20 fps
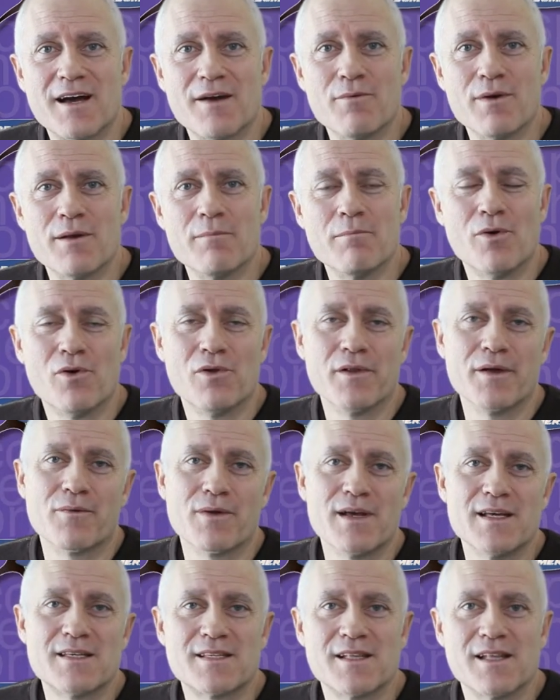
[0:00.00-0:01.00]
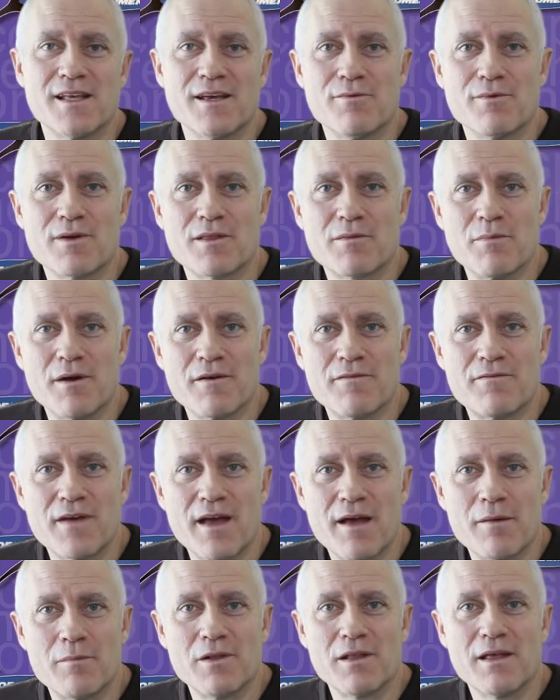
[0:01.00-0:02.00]
I went bowling recently with my
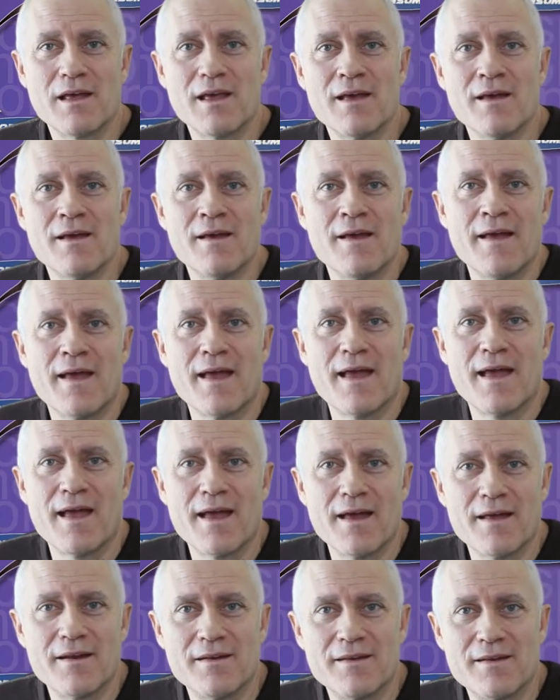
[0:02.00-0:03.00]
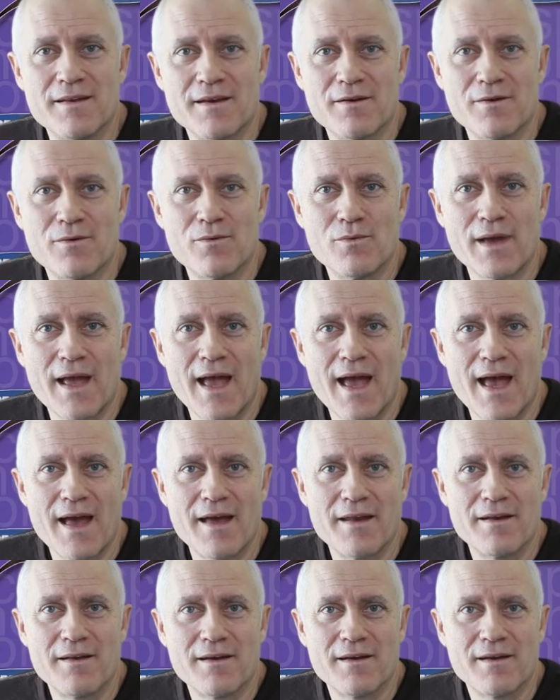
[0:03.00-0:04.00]
family and uh, we
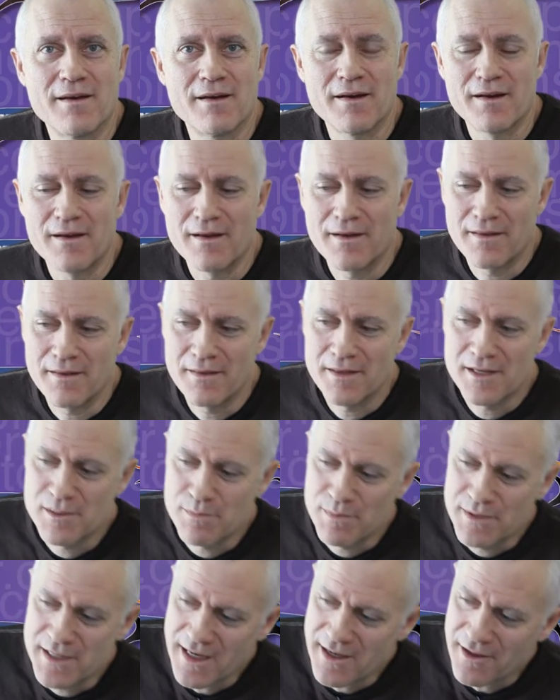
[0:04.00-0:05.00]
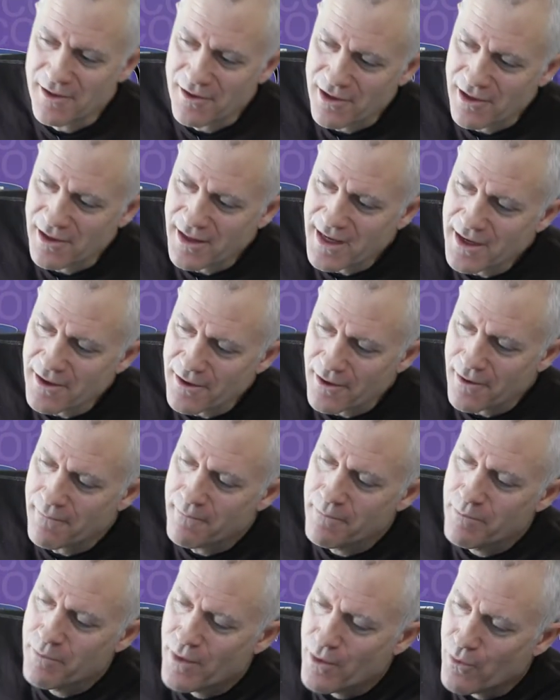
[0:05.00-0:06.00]
had uh, this particular
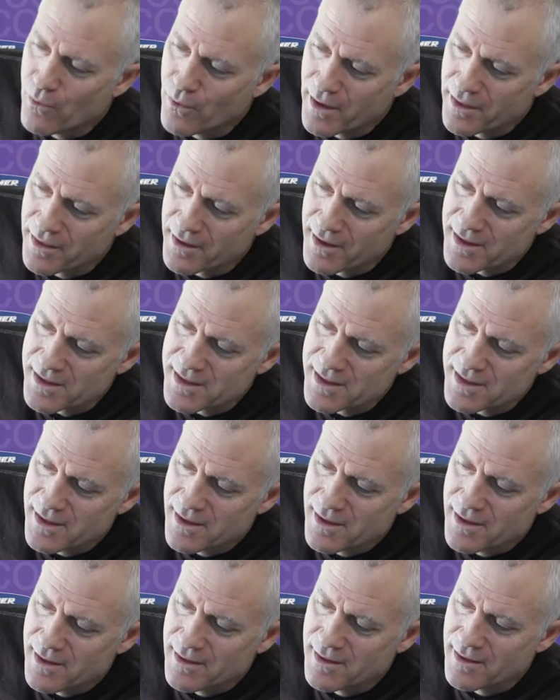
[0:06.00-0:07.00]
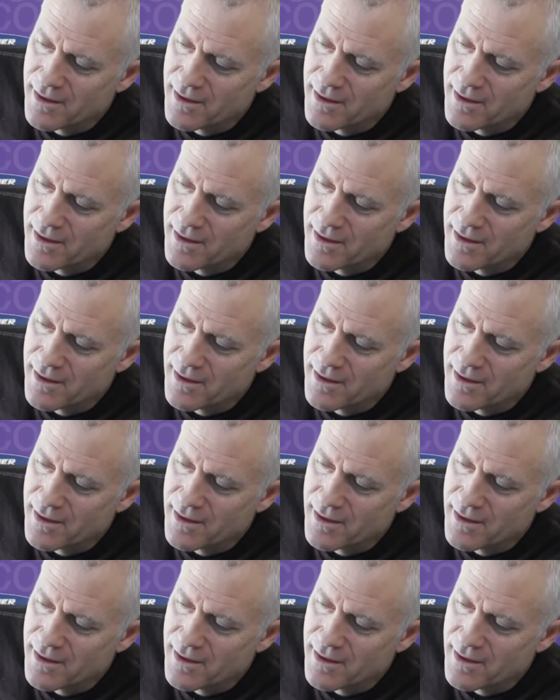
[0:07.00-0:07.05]
cleaner with us,